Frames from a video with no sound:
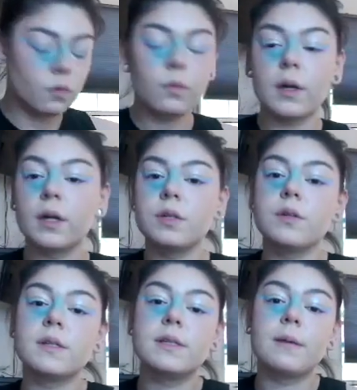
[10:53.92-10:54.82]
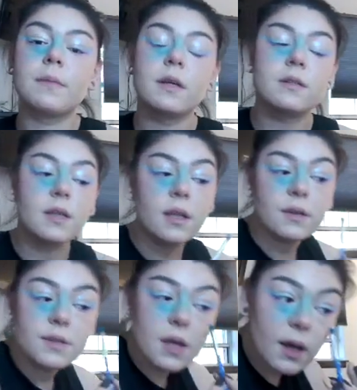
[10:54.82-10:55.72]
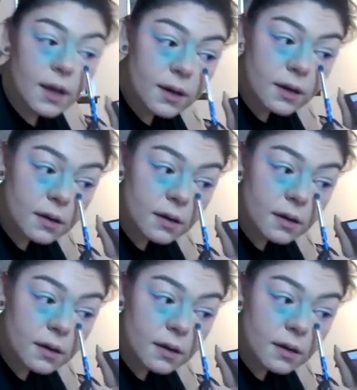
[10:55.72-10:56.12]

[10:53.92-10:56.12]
We're gonna do the same thing to the other side.